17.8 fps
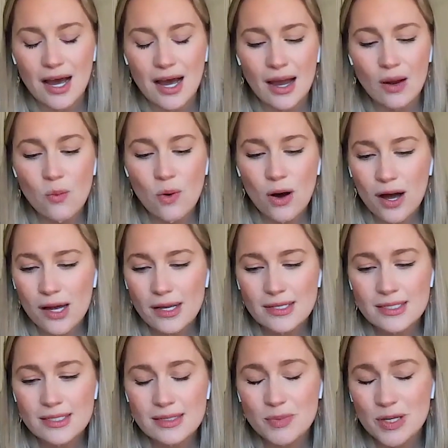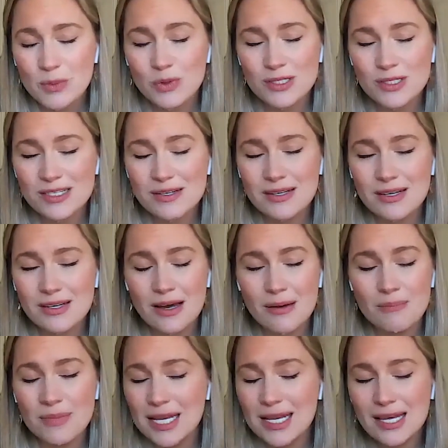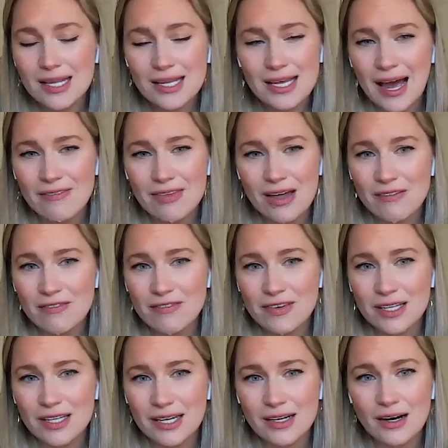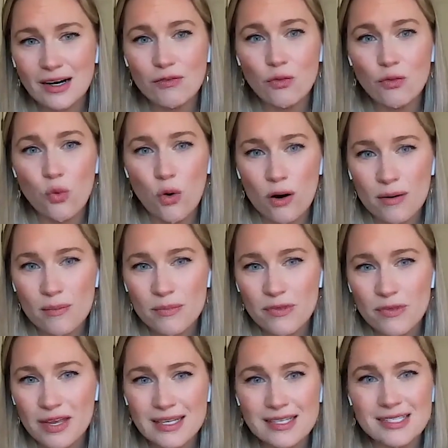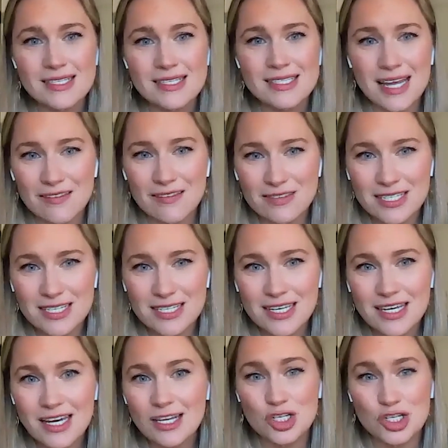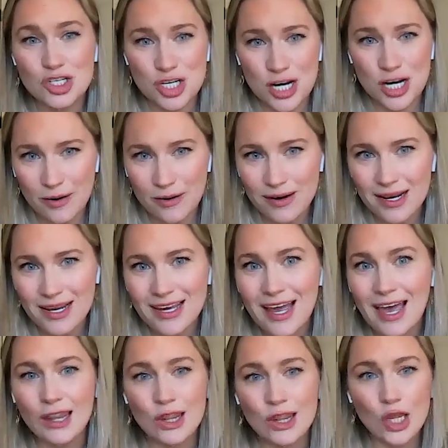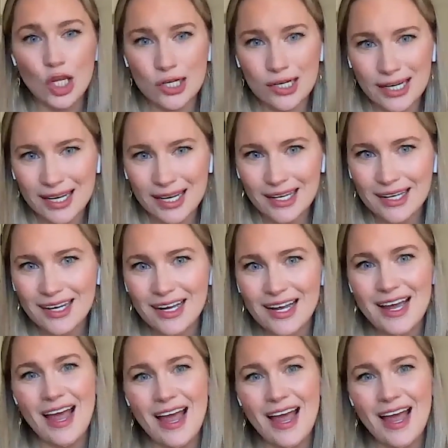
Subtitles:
I want people to immediately have that feeling of warmth and safety and sharing and learning.